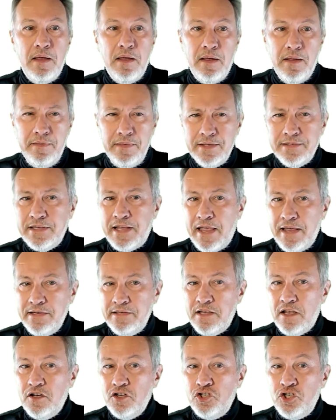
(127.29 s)
In this
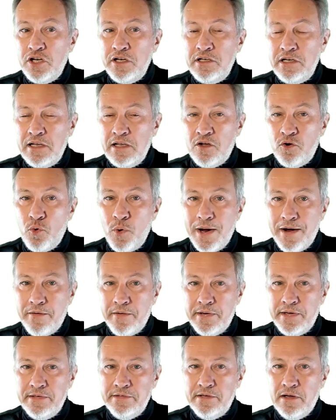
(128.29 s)
case, GT
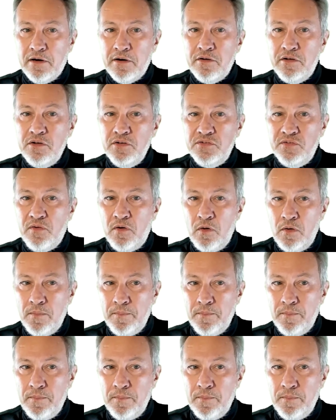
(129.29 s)
queries are useful.